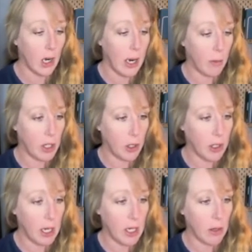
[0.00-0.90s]
And when you're
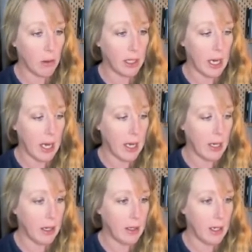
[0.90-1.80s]
done, you click on
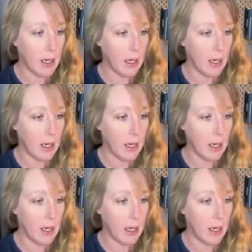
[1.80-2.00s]
done